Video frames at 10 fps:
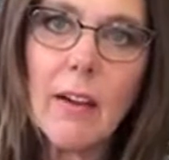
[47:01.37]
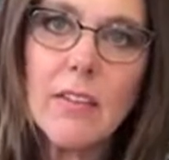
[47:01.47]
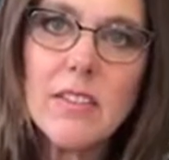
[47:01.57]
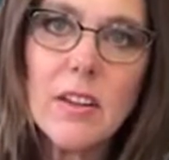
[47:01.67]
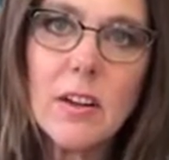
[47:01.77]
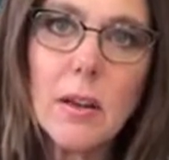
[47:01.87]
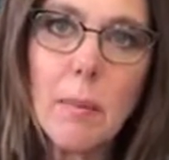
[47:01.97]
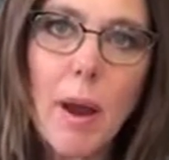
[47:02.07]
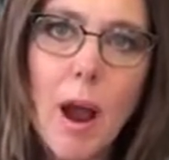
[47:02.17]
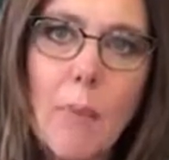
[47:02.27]
how it's starting to
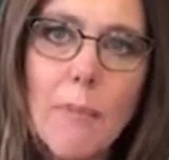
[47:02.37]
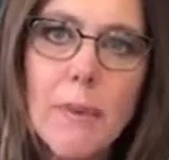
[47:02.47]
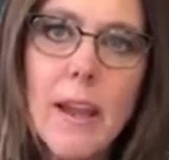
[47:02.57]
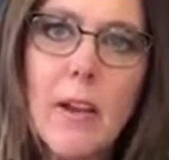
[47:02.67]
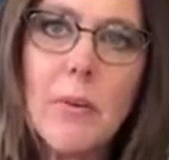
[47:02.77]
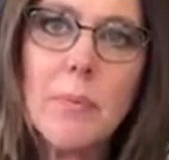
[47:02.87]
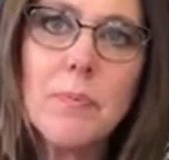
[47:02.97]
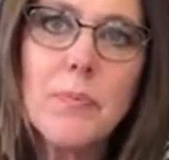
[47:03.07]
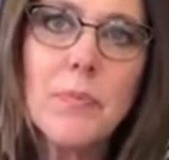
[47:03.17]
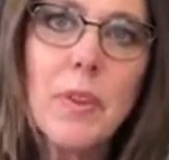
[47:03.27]
pop now?
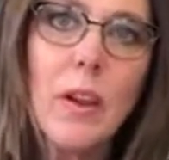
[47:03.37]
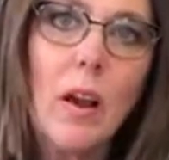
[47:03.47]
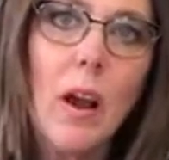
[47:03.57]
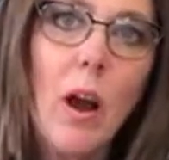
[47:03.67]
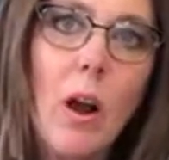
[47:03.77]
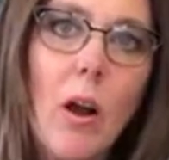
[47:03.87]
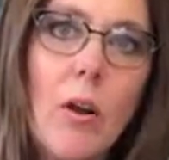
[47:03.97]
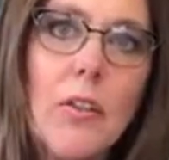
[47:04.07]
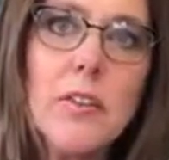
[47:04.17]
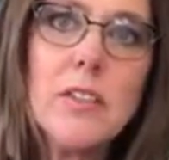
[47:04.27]
All
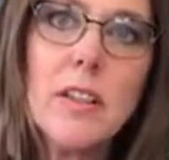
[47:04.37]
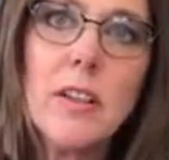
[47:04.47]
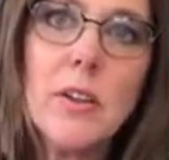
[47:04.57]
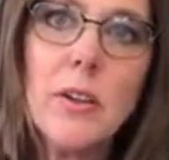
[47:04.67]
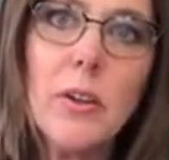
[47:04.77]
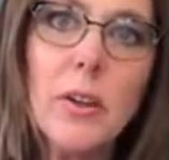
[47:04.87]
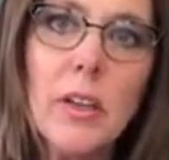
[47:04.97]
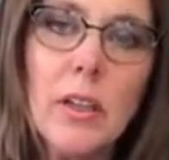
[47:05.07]
those little